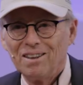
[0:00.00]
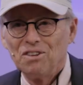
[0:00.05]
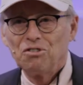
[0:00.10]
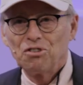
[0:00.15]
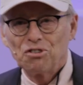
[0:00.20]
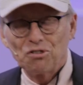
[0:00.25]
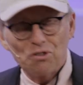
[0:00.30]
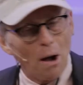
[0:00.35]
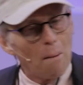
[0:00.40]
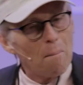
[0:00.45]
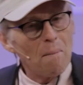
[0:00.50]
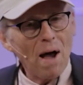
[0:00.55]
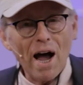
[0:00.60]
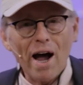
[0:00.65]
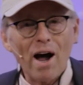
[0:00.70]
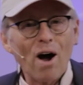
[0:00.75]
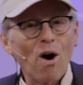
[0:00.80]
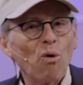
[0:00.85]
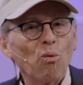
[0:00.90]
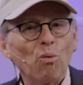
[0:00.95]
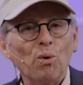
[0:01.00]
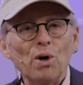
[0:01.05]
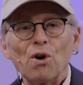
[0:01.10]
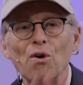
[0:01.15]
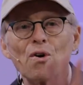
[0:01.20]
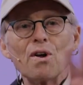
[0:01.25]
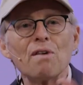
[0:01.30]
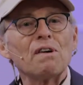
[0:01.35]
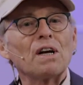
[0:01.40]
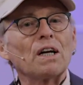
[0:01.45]
Somehow, we
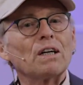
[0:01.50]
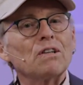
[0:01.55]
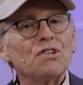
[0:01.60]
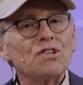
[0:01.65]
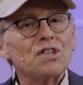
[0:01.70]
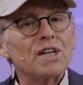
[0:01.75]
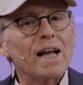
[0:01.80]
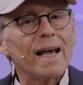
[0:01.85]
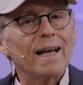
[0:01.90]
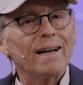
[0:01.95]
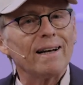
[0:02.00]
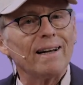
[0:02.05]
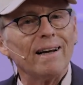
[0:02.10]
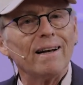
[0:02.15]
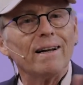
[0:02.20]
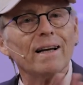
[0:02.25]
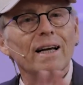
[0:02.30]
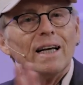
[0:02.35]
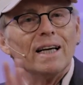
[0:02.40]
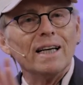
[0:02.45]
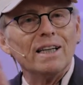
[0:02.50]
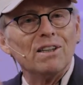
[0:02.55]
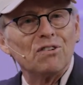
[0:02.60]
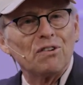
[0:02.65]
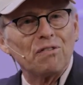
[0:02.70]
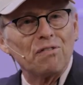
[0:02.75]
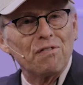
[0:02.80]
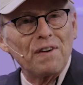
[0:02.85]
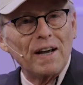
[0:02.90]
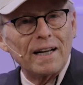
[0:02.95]
don't even understand it, it is
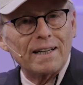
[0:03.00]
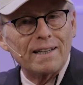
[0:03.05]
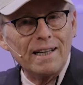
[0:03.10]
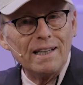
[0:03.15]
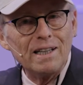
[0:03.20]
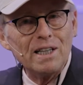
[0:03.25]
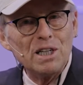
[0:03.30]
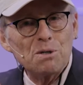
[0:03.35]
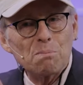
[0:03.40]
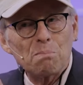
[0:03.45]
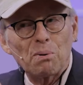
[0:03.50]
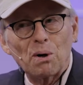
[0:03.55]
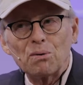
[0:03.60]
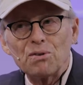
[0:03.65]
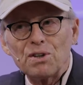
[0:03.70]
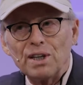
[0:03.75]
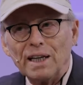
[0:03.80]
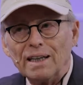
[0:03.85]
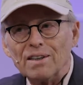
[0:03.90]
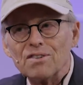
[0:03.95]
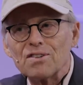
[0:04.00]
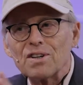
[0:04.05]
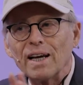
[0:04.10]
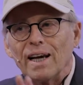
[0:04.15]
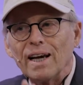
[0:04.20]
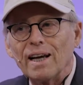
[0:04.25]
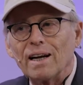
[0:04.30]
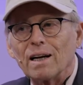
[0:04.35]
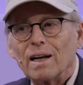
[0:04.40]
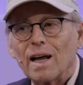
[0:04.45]
affecting these proteins
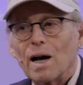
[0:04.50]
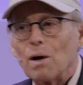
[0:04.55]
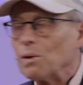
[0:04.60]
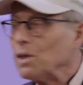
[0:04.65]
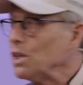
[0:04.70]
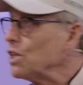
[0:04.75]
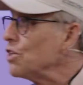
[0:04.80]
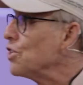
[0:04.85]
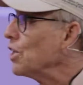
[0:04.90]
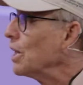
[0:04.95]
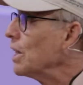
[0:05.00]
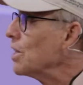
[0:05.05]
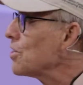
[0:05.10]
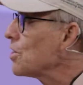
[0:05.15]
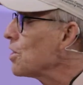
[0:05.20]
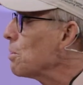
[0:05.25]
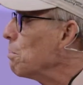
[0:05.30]
and allowing the genes